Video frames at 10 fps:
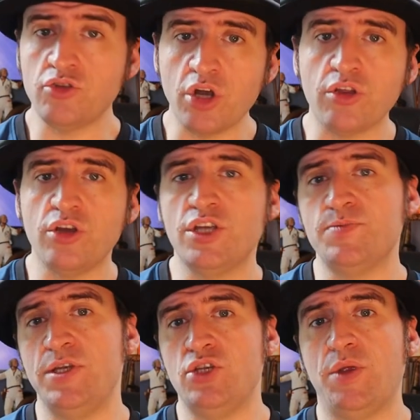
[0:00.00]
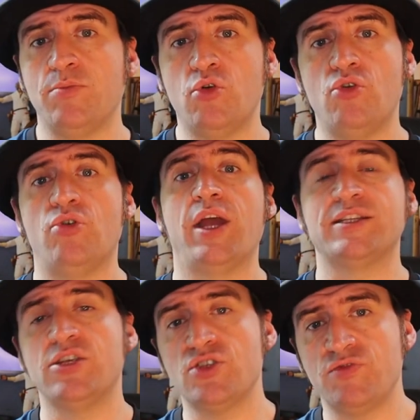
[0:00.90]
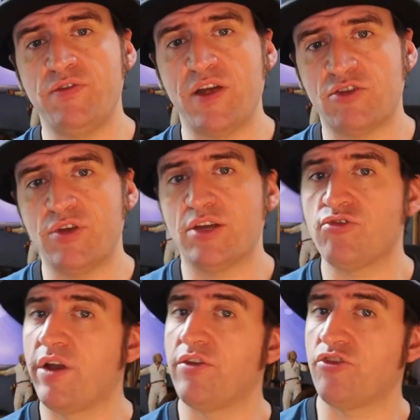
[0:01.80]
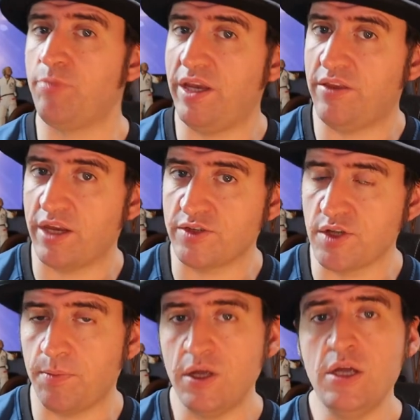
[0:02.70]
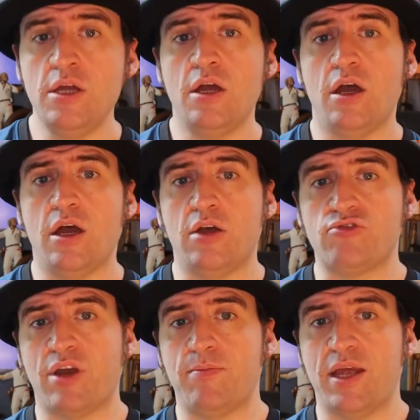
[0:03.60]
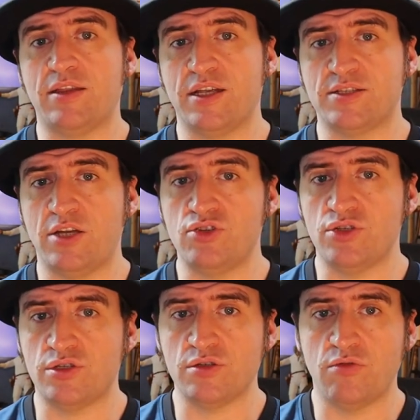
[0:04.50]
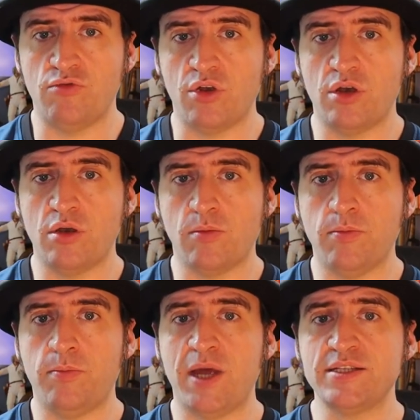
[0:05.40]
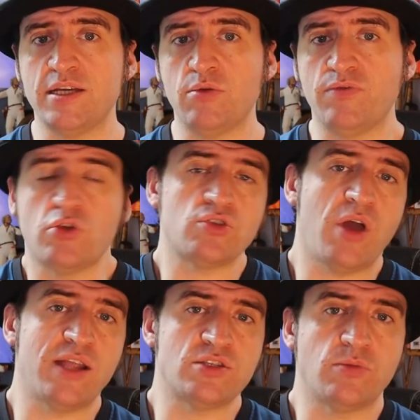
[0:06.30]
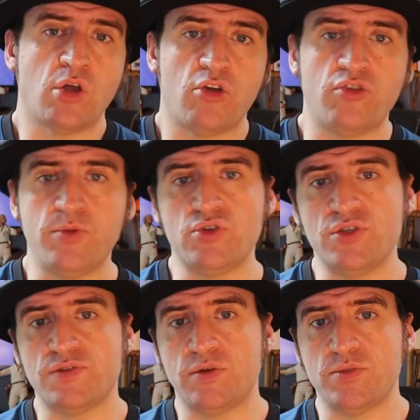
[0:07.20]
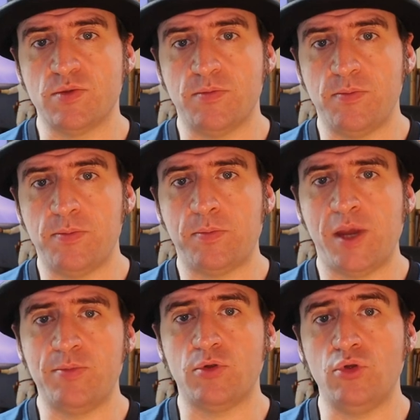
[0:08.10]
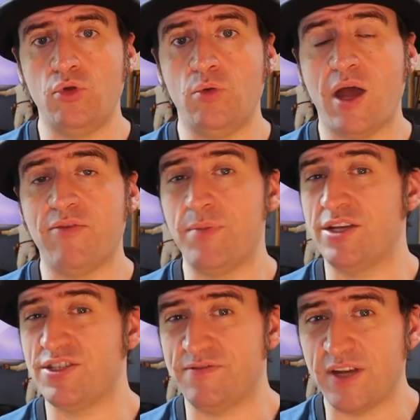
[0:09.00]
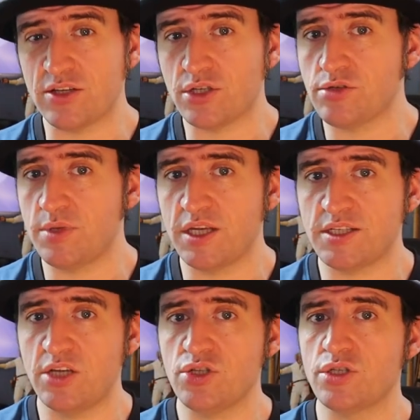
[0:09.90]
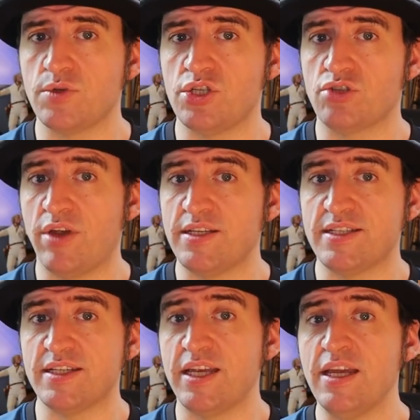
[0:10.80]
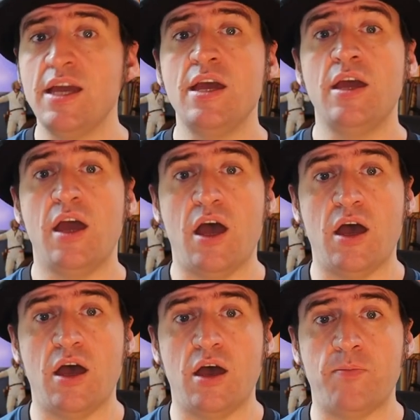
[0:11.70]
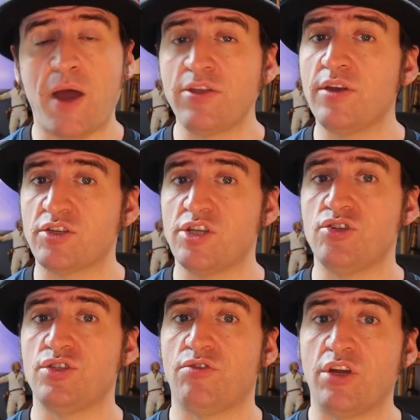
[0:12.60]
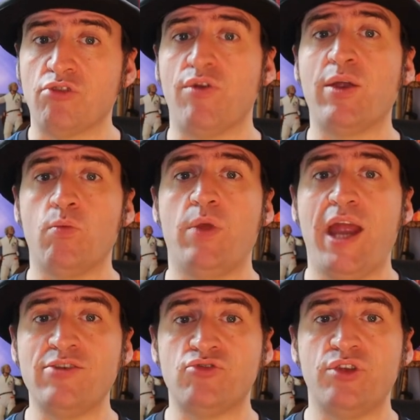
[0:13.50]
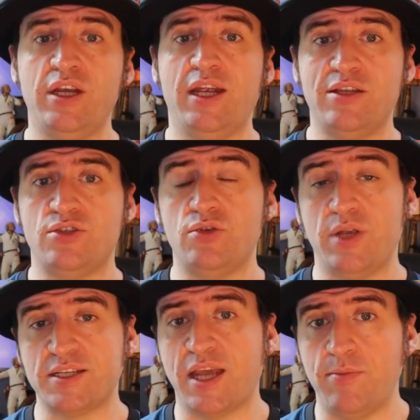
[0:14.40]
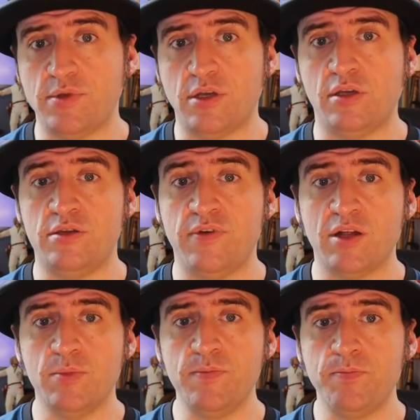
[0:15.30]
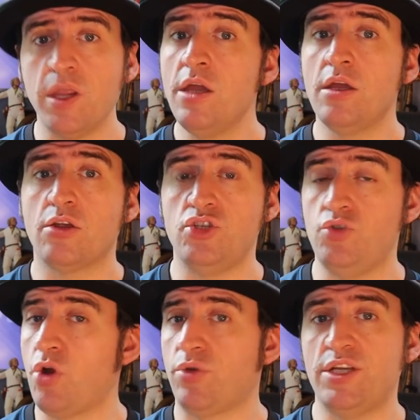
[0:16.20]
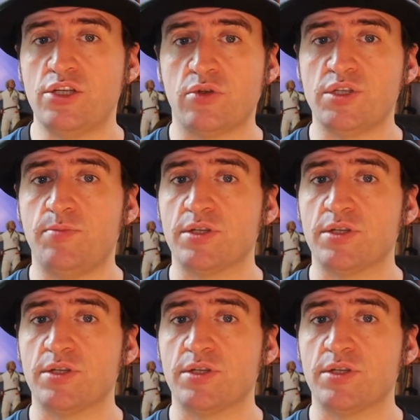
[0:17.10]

Jonathan has been doing more extensions refactoring, trying to speed things up, trying to make the extensions run better. We've also had some contributions from some people who have managed to fix some of the extensions, which is great to see. Python extensions are a great entry into Inkscape development because you don't need to know C++.